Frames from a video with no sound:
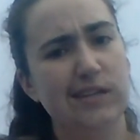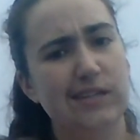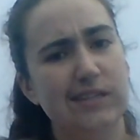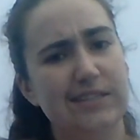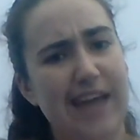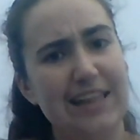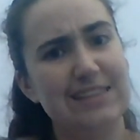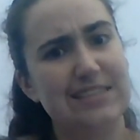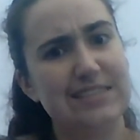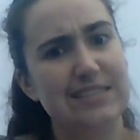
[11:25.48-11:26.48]

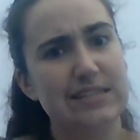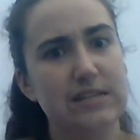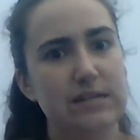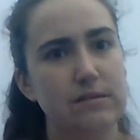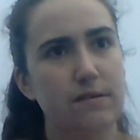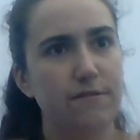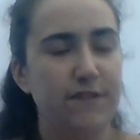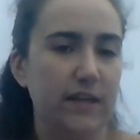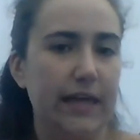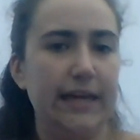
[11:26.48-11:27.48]
tense
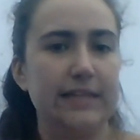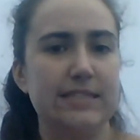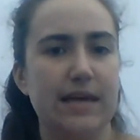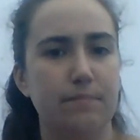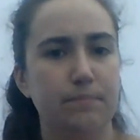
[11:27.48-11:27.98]
feelings that